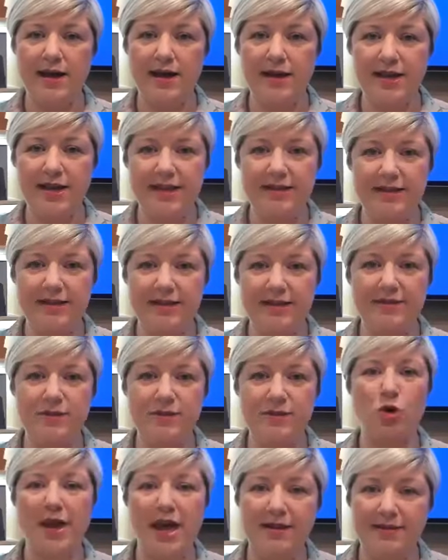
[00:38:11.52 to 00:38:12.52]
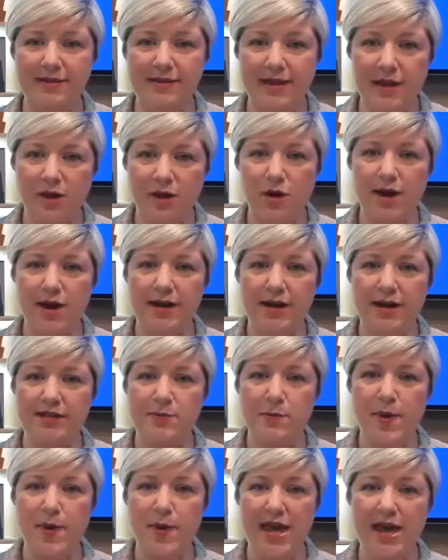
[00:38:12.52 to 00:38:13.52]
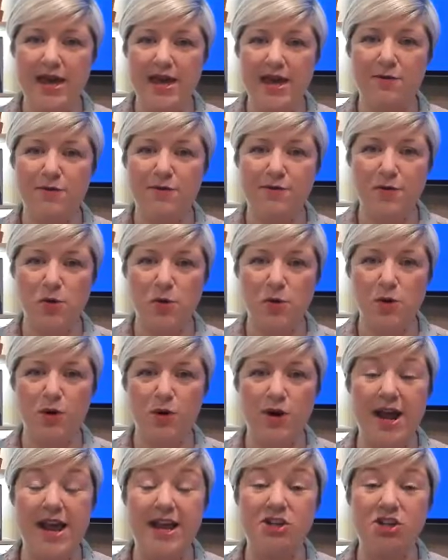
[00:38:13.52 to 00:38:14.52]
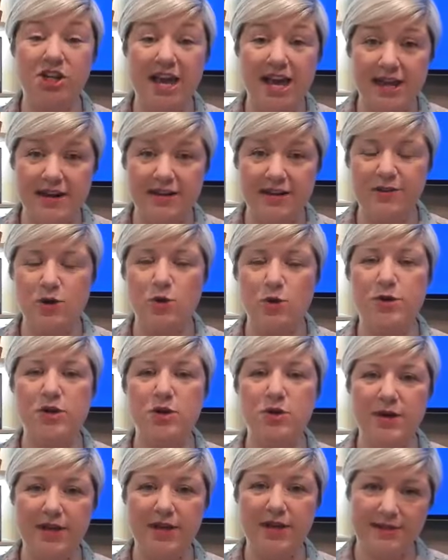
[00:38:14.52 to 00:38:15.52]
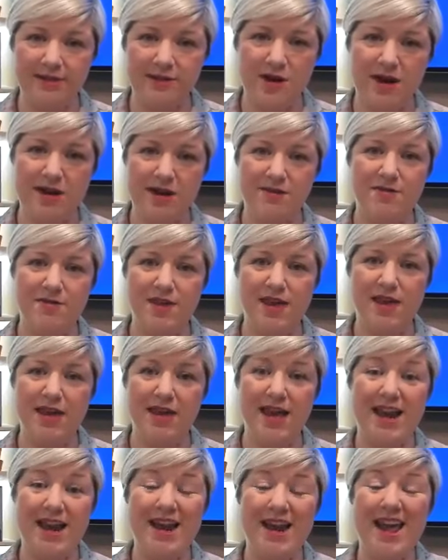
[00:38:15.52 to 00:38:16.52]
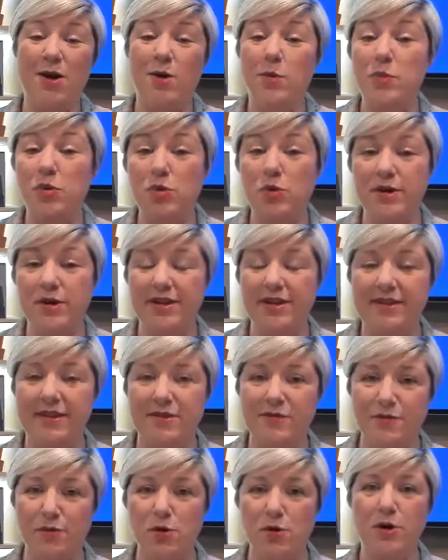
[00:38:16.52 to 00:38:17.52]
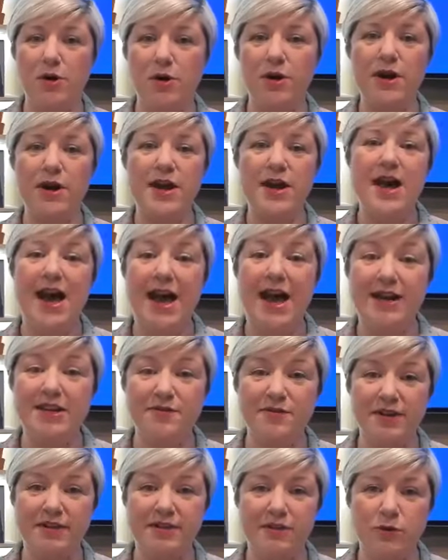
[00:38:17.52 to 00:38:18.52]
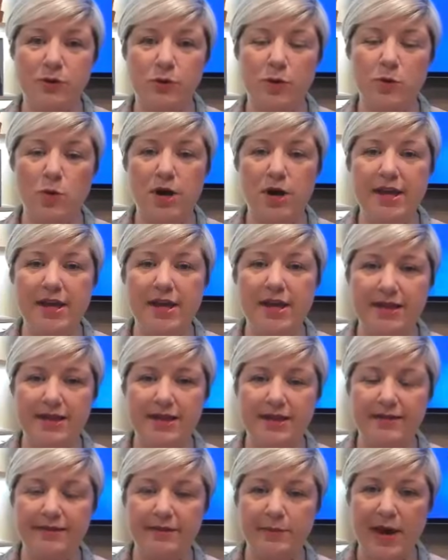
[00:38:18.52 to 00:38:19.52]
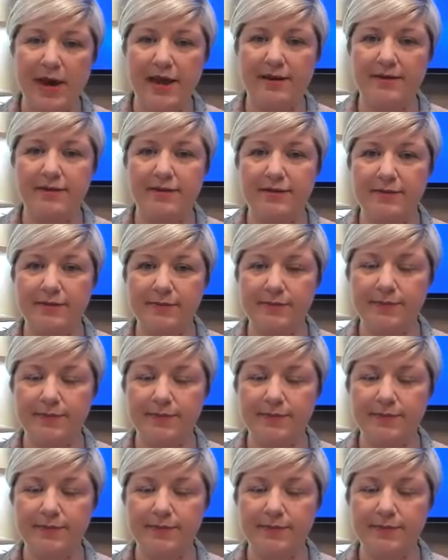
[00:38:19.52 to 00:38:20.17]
is trauma counselling going to be for educators who are doing this kind of thing? And how important is it for activists who are working in this space?